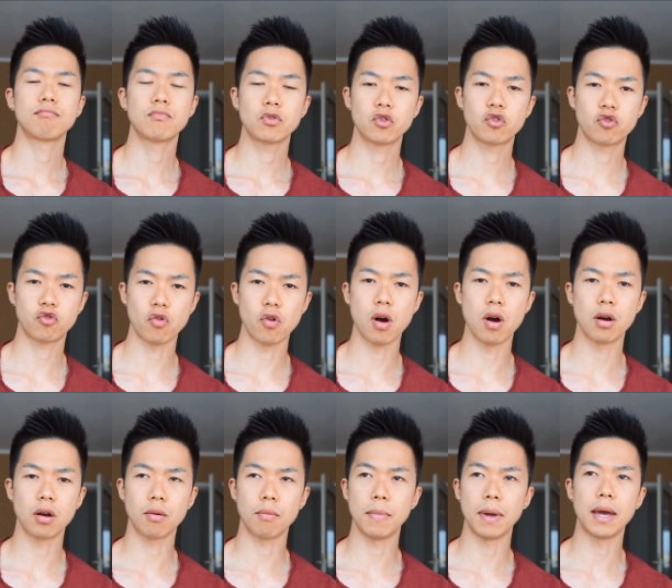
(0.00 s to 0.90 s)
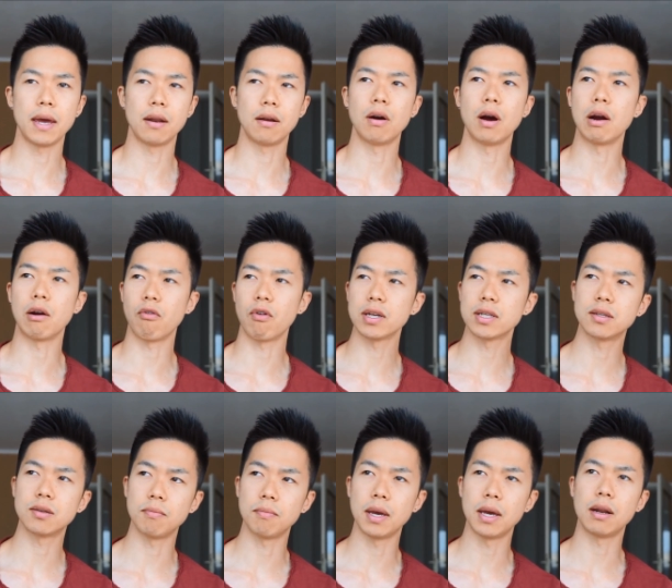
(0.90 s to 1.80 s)
strong men or
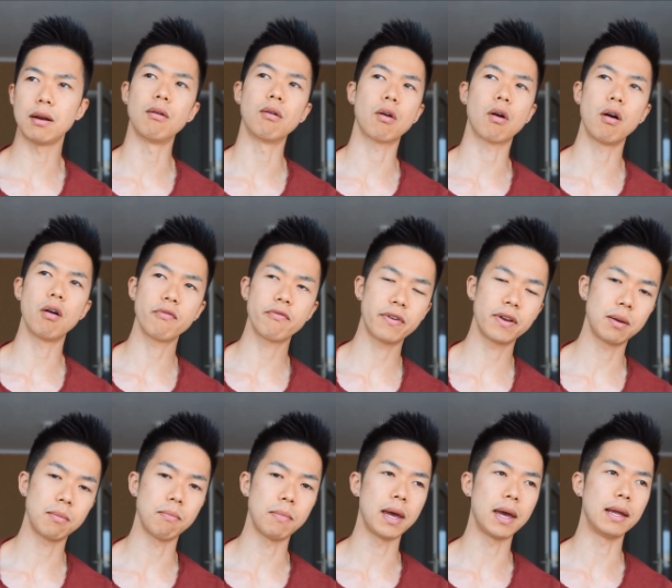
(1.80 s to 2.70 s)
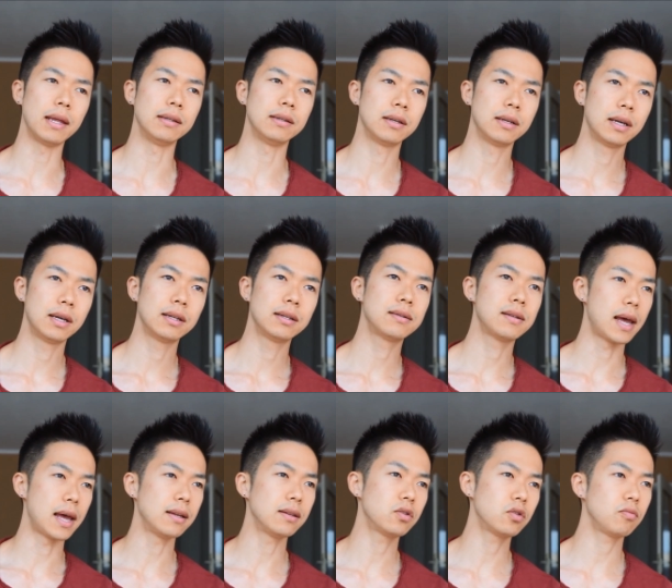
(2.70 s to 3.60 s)
aggressive men or confident men
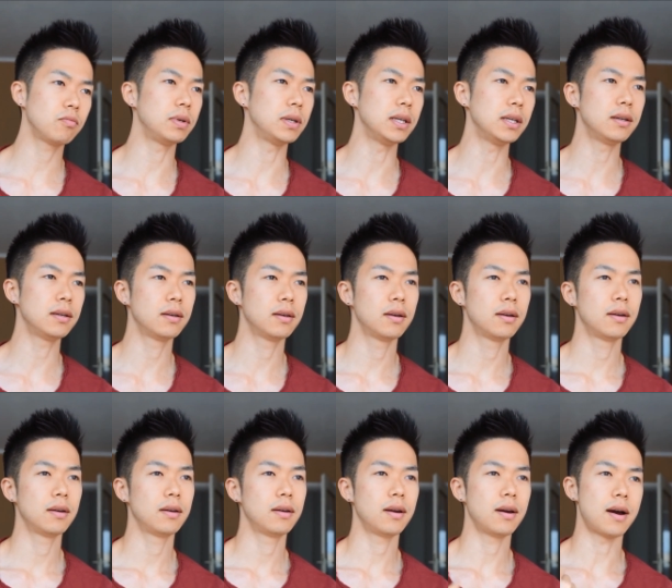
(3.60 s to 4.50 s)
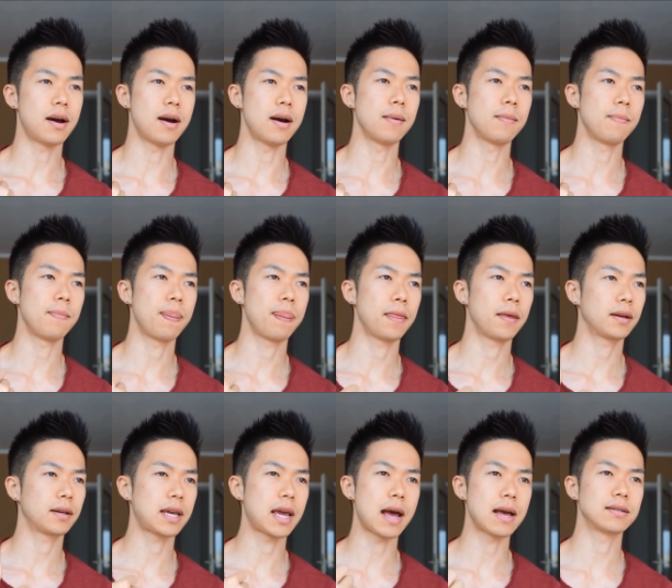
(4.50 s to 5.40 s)
tend to be um,
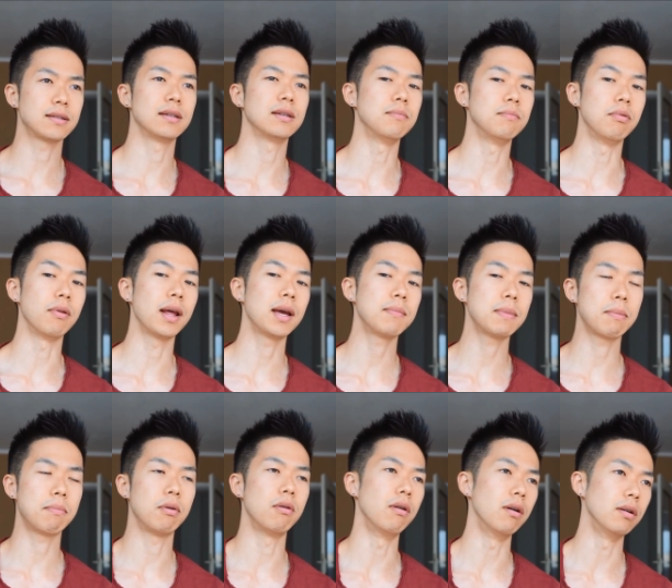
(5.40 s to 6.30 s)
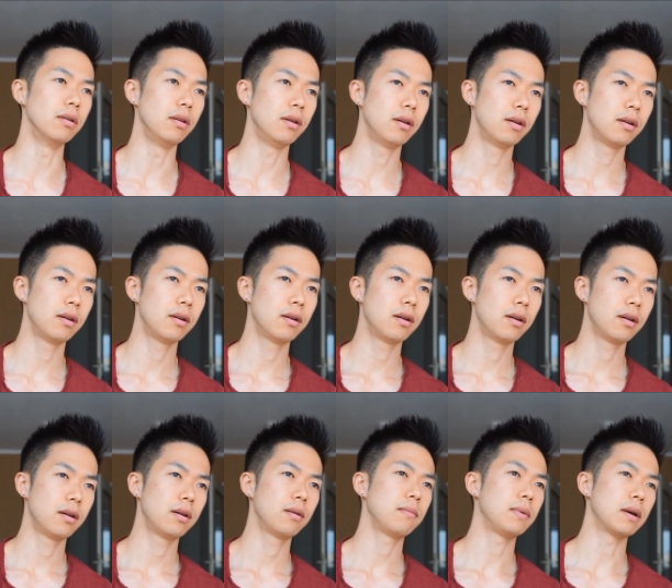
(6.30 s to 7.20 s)
casted blame upon
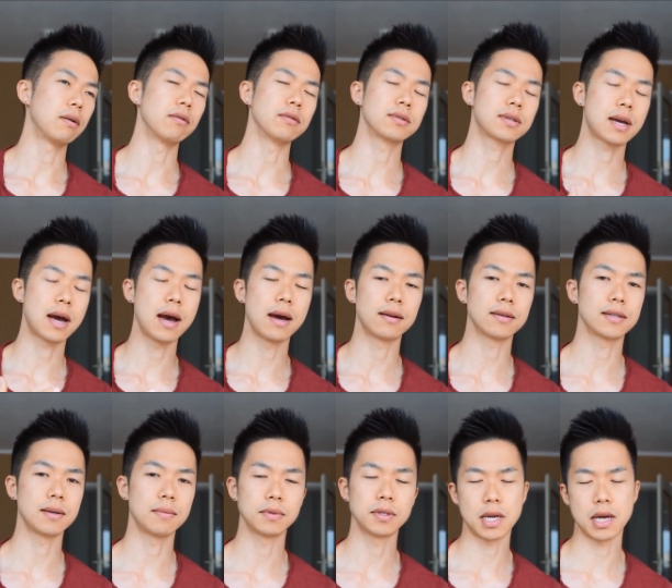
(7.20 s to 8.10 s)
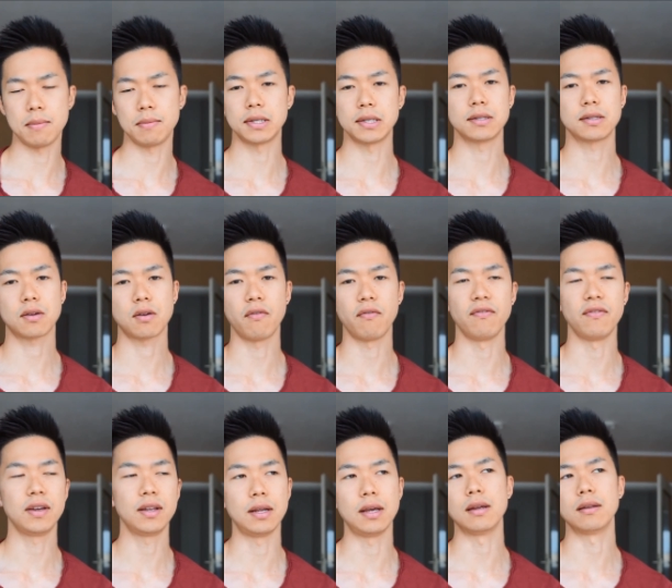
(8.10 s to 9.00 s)
because kind of sometimes it's
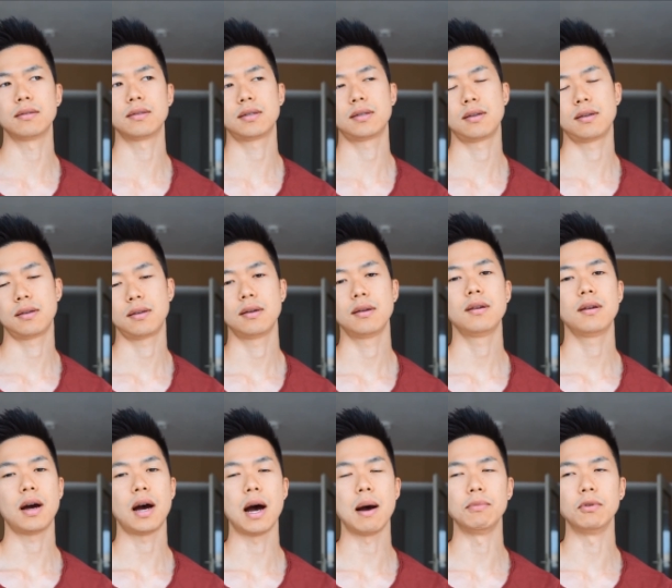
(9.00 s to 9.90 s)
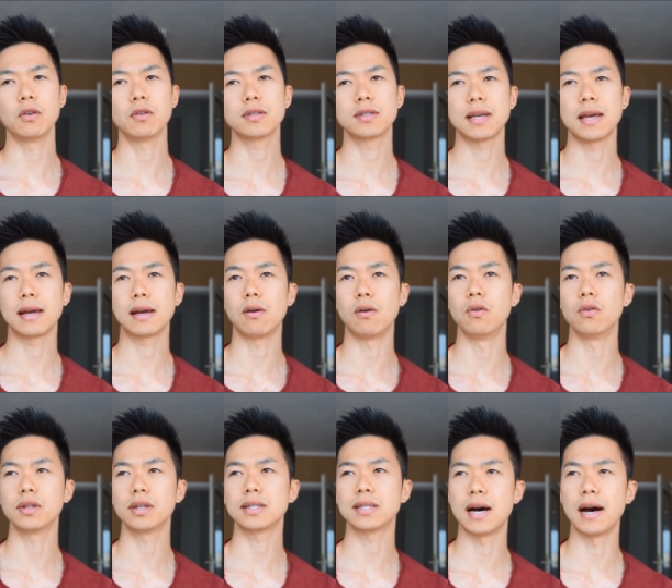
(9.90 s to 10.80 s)
convenient. I'm not saying all
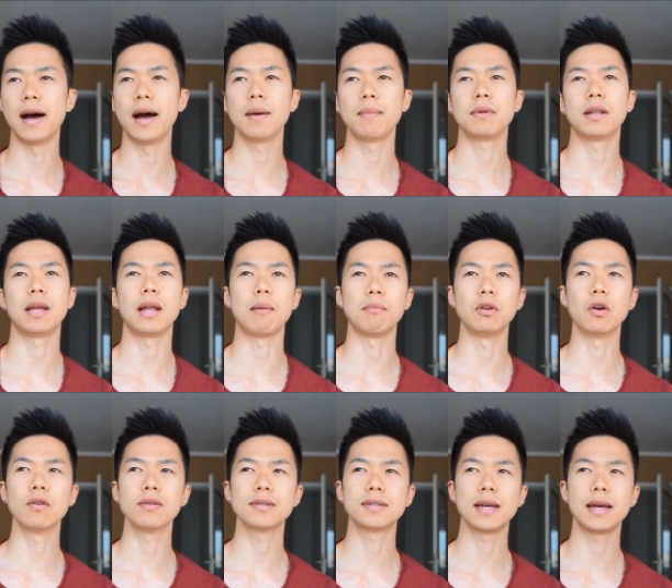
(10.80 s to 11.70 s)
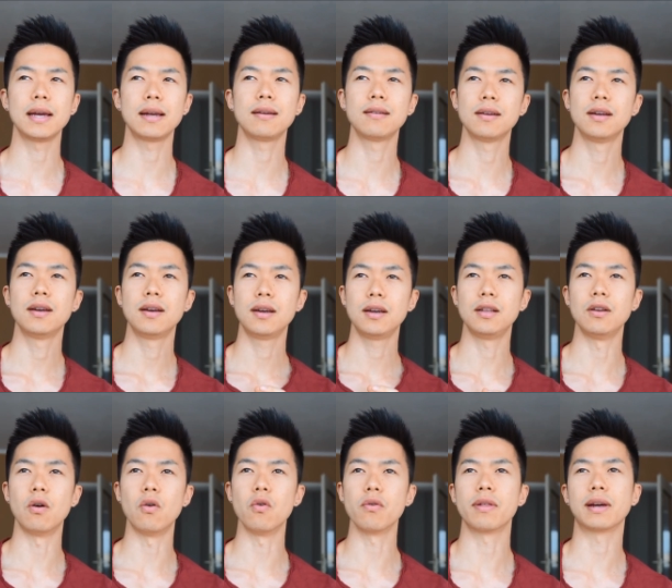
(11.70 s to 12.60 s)
the time, and I'm not saying you
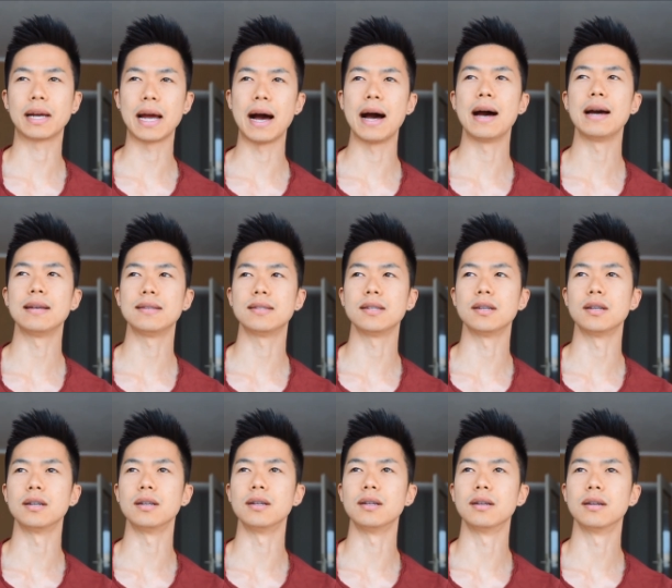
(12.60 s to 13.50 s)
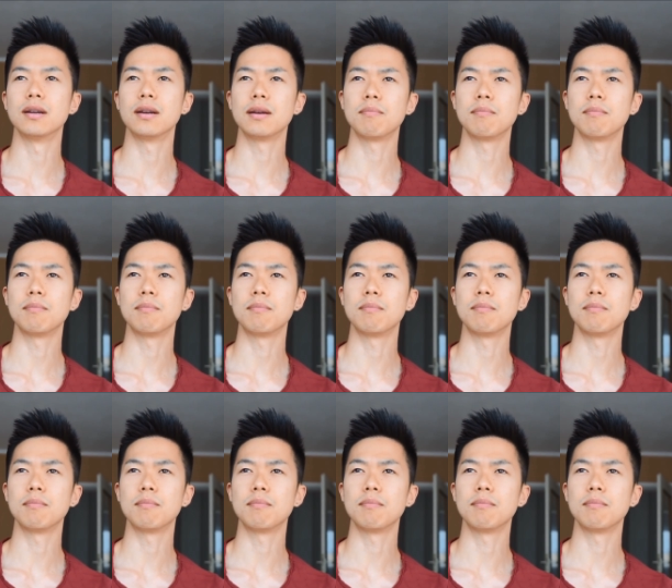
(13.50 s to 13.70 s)
know all the guys are